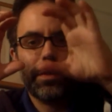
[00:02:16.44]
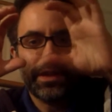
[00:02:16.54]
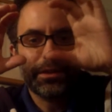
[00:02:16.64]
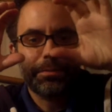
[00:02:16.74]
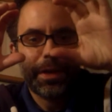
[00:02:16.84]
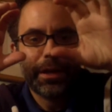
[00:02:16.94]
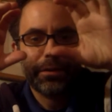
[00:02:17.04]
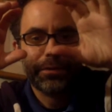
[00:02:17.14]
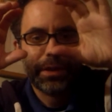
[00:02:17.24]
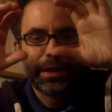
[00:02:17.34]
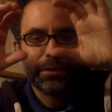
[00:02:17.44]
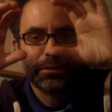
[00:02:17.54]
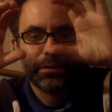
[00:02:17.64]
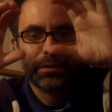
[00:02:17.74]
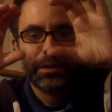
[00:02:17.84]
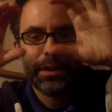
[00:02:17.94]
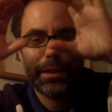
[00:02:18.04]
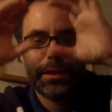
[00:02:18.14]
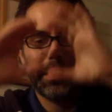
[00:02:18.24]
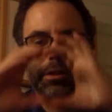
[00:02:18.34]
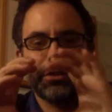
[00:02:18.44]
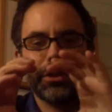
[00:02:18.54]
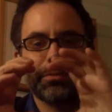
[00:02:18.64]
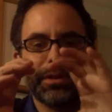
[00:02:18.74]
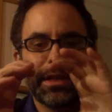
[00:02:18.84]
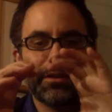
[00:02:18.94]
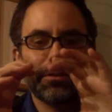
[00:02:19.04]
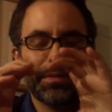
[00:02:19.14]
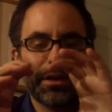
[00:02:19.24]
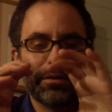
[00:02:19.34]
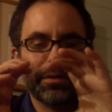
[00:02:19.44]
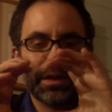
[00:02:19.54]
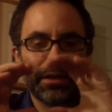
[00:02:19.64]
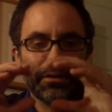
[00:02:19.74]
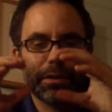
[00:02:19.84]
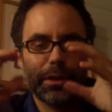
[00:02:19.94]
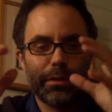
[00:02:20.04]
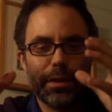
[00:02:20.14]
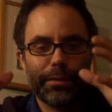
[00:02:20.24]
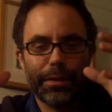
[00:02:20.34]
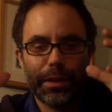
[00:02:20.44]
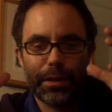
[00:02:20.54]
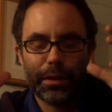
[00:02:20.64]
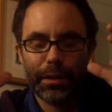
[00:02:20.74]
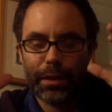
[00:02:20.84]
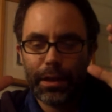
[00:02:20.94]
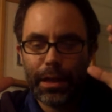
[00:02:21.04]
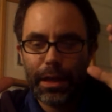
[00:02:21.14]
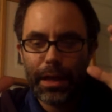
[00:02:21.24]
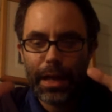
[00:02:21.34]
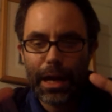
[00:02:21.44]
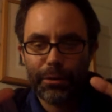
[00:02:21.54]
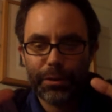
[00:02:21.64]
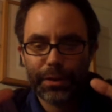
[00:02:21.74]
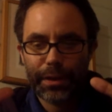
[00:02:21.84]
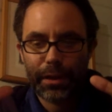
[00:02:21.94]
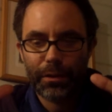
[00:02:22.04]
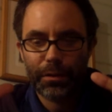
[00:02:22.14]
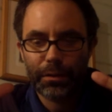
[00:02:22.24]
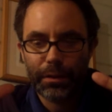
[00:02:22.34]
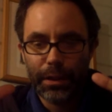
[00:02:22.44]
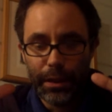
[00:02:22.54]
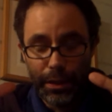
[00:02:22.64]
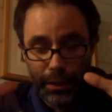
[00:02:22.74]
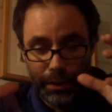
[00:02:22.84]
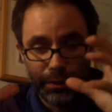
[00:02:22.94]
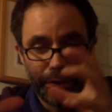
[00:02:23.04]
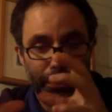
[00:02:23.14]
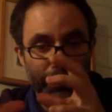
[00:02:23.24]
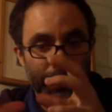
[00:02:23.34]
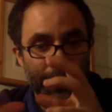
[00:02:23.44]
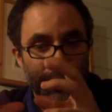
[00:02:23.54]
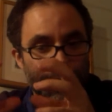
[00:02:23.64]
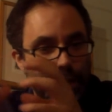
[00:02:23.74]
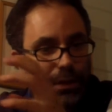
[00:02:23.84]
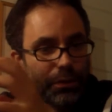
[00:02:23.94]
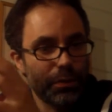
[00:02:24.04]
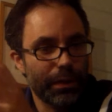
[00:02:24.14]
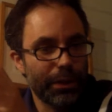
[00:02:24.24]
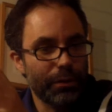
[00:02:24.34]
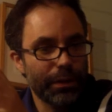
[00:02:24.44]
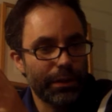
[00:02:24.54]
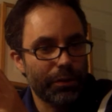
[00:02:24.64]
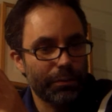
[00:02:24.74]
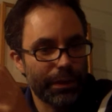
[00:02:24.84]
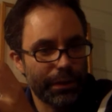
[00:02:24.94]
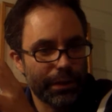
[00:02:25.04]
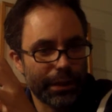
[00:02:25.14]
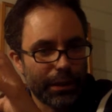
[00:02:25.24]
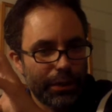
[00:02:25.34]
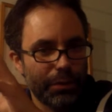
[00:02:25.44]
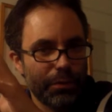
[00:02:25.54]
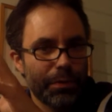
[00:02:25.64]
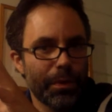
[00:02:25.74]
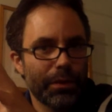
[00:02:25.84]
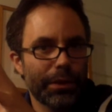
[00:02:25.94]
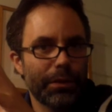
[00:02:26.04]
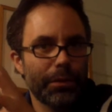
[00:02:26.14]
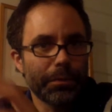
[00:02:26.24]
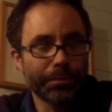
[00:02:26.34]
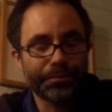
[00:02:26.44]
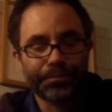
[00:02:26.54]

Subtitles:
that's a pair of scales, and then it jumps down a pair of scales, and you have the outer cell, the nucleus, and the nucleolus, which is like a huge molecule.